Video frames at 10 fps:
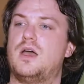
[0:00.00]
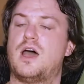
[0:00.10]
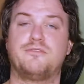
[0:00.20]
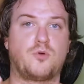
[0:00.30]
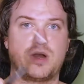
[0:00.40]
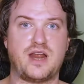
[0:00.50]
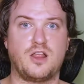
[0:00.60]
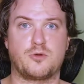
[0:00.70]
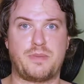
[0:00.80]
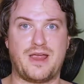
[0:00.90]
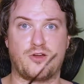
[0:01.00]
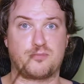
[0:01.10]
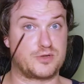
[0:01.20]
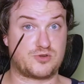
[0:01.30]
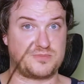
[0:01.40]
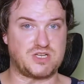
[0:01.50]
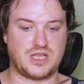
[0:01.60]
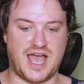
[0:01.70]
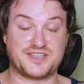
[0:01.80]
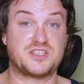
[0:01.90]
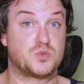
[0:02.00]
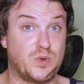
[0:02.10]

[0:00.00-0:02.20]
a $40 pair of prescription glasses,